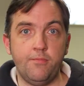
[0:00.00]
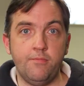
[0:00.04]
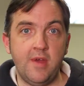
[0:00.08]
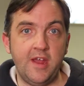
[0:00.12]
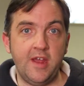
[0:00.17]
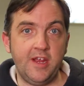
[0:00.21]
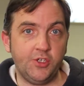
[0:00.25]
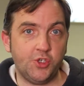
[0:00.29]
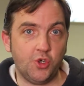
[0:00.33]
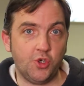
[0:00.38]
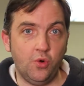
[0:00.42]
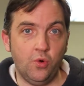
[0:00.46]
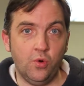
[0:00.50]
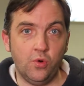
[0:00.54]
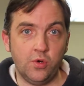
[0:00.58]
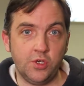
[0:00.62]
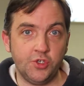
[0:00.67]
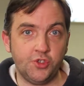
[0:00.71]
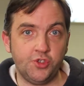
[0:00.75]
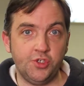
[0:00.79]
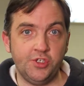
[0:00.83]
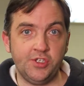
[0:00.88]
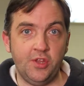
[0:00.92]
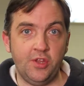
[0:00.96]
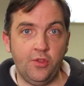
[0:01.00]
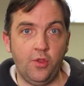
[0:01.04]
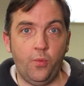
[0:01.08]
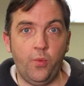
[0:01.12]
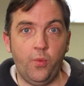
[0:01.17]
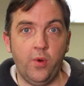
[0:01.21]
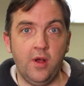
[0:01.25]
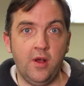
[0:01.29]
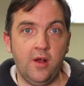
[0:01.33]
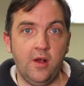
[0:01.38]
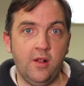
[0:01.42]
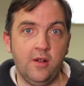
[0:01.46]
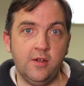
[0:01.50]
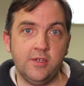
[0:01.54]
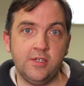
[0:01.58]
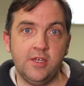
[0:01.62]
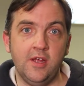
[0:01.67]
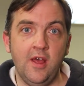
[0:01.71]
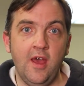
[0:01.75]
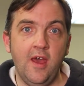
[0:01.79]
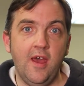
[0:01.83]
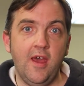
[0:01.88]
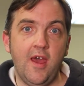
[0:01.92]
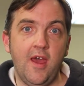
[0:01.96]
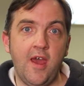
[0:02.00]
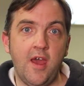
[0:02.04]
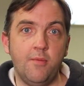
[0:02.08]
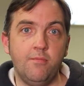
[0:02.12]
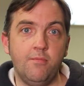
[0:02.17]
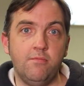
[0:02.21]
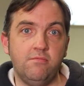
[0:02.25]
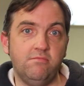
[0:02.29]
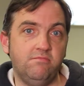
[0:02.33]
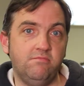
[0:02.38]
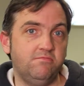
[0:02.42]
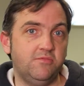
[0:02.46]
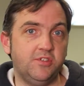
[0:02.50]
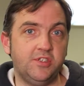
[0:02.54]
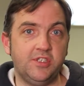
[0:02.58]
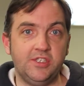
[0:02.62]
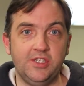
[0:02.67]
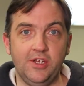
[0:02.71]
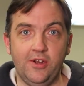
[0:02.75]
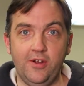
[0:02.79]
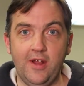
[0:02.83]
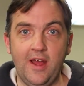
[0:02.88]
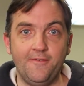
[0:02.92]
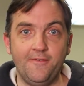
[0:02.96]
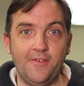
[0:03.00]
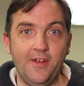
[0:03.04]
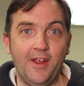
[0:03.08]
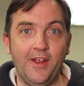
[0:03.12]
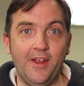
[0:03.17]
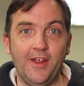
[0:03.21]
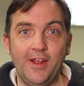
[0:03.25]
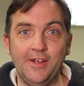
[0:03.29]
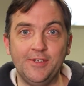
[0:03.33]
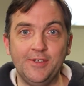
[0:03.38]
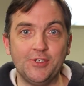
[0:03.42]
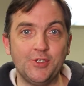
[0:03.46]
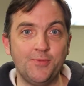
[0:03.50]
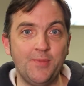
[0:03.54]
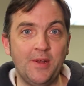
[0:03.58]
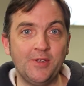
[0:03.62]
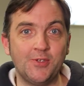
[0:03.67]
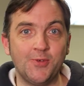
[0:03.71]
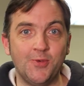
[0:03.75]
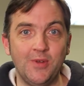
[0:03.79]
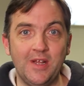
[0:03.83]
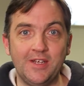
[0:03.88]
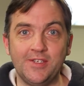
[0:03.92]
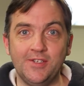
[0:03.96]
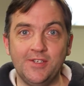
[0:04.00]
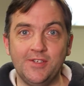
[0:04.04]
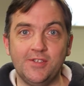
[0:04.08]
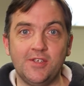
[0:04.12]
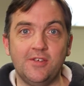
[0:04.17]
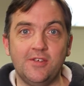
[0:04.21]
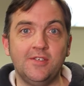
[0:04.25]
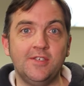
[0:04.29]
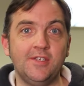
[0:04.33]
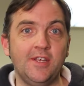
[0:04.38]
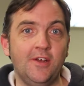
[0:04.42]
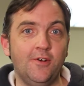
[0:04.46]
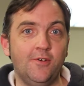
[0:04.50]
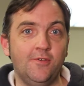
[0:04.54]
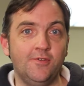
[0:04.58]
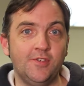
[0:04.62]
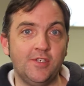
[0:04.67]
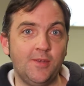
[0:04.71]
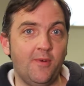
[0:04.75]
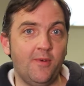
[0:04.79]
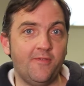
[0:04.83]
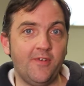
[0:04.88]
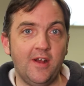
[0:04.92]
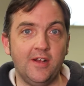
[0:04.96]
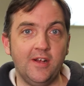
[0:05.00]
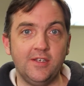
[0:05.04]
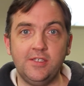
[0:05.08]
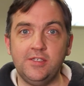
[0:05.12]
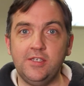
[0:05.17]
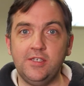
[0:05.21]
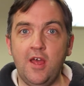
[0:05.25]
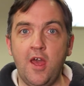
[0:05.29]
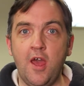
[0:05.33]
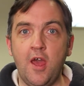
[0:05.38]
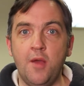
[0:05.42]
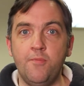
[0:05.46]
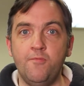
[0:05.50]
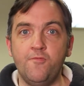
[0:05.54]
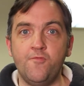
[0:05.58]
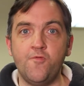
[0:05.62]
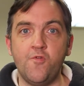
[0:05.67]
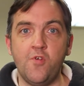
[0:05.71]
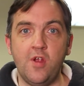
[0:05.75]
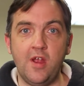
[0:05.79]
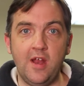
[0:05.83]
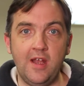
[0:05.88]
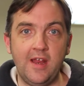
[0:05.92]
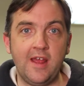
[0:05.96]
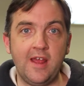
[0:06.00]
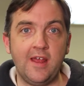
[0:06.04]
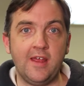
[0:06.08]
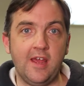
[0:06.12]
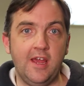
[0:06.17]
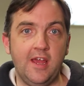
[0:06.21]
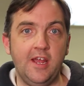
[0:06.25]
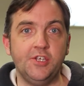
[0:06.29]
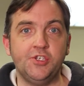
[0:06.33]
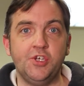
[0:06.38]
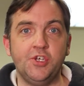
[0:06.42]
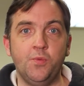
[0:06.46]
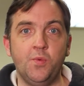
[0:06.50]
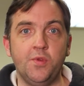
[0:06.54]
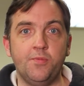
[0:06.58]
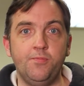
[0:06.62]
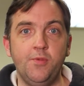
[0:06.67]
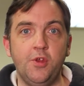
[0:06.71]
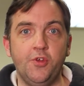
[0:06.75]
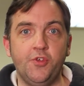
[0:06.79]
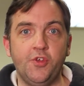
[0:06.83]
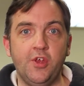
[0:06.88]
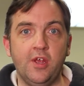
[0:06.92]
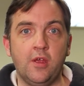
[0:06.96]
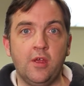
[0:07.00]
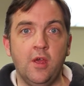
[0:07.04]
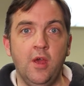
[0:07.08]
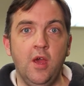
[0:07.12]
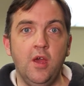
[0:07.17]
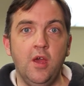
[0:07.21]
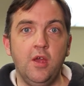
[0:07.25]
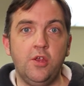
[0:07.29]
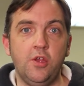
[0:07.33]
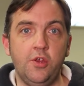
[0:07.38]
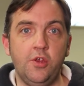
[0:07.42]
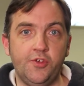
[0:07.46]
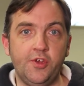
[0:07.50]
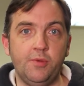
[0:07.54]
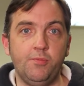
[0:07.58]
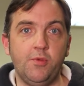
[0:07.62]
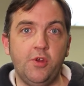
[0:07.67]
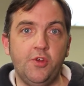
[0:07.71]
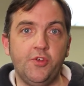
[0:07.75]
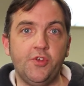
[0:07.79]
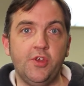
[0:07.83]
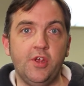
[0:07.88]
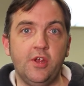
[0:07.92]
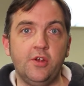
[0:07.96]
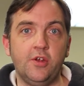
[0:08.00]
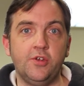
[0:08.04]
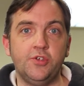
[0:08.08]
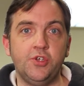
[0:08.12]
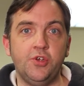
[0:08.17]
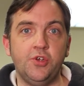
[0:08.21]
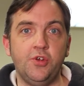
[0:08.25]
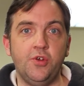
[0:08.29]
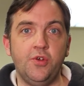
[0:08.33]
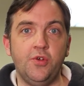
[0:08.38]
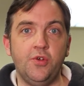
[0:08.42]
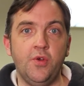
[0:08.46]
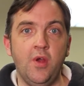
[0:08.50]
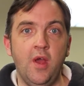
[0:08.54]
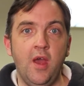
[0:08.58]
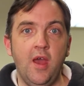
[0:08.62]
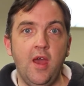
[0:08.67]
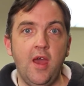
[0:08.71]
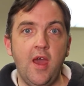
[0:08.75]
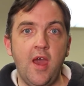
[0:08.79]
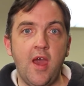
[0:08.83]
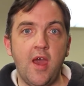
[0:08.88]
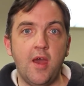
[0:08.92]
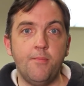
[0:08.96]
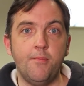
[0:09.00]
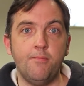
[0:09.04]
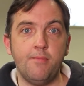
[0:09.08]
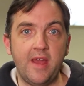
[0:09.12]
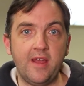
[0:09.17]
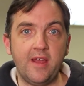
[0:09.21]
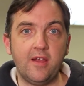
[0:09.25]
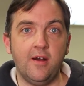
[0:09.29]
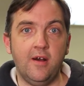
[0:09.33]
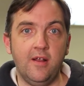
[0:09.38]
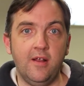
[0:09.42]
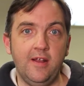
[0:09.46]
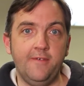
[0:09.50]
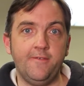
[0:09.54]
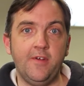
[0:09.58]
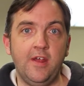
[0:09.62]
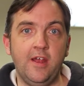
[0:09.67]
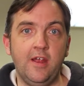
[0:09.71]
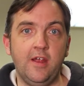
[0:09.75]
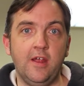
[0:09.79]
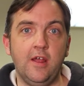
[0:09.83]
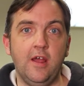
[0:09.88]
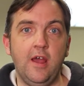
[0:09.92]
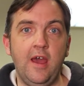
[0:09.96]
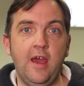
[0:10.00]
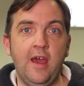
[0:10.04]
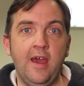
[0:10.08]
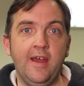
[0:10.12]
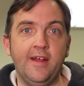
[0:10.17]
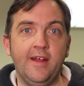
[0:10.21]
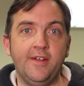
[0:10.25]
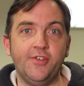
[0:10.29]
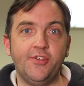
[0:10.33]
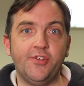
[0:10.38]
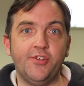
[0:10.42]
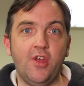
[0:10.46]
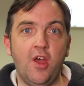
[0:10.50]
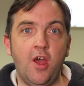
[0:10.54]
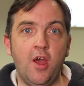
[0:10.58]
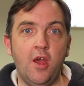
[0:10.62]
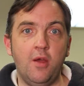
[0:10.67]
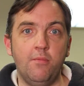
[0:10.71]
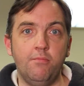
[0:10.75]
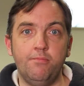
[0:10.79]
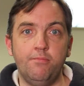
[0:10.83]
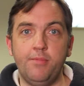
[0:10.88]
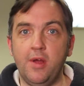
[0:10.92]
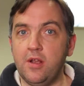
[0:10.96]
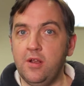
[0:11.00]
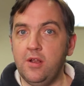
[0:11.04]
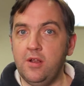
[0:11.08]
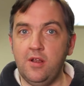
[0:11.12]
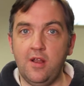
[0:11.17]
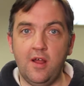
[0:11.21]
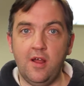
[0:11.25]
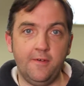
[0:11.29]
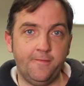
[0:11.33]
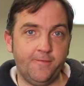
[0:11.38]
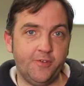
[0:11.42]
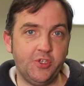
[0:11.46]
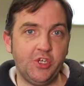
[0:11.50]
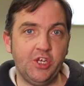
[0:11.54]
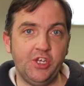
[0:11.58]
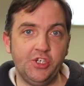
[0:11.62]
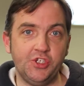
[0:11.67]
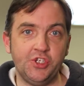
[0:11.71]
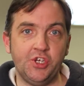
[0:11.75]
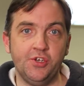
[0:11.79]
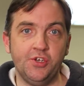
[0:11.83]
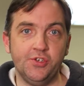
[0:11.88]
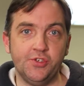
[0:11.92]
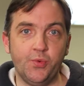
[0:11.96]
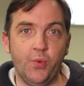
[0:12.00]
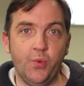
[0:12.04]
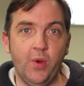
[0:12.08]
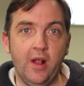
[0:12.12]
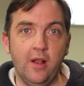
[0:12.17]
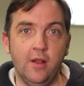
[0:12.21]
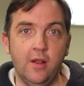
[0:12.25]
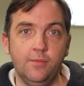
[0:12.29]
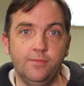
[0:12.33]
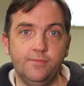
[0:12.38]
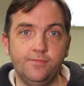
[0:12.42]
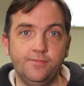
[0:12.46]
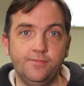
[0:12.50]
major orchestras in the world, still having instrumental lessons ourselves, some of us, really engaging with music, using music to make our living, but love teaching as well.